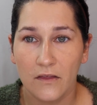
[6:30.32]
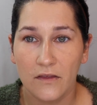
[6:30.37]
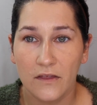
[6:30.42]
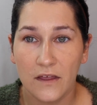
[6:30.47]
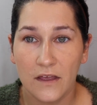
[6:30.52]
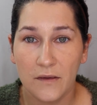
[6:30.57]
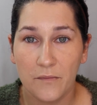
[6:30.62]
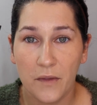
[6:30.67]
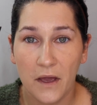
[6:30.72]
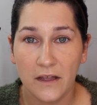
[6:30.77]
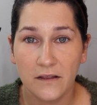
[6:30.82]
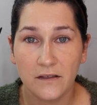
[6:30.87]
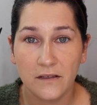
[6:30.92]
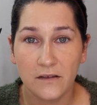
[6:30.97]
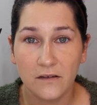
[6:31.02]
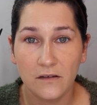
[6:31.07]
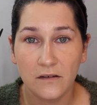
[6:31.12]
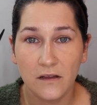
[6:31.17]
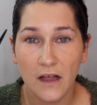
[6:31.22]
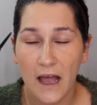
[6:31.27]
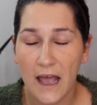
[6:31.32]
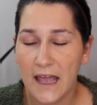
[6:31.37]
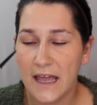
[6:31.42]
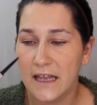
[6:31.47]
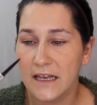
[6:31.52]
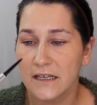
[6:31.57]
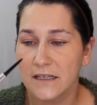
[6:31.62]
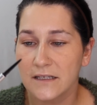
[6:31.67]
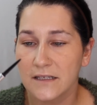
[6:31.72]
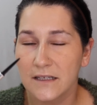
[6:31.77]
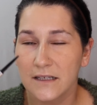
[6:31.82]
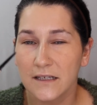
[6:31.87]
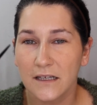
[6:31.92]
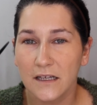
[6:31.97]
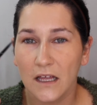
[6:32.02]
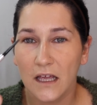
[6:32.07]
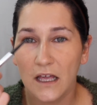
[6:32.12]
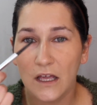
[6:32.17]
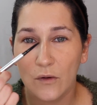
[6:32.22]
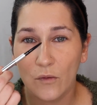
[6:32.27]
the pencil and
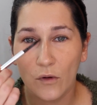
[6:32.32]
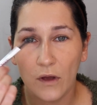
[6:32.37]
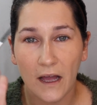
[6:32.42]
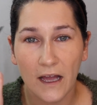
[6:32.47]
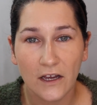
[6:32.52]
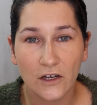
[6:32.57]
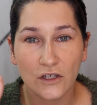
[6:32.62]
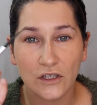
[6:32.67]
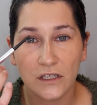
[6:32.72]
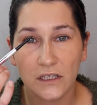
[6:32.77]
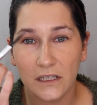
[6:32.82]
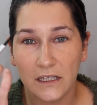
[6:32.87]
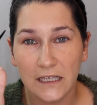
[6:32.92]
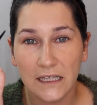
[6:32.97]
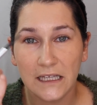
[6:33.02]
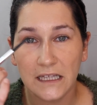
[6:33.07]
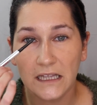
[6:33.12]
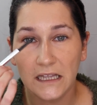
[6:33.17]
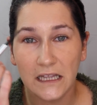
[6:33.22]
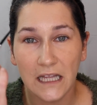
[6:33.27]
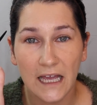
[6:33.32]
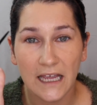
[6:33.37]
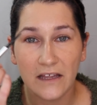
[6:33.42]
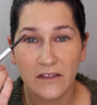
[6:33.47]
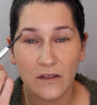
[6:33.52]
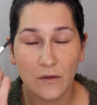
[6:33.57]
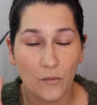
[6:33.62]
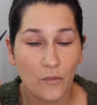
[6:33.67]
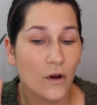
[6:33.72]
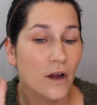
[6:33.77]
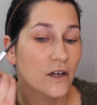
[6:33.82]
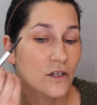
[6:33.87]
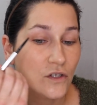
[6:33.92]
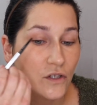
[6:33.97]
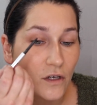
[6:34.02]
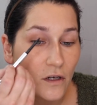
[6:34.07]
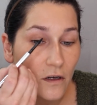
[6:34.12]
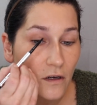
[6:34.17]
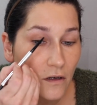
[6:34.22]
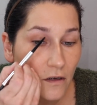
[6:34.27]
it will actually lighten the
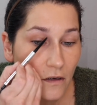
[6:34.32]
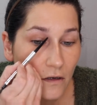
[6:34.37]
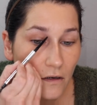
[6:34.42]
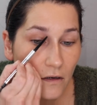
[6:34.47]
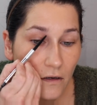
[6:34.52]
pressure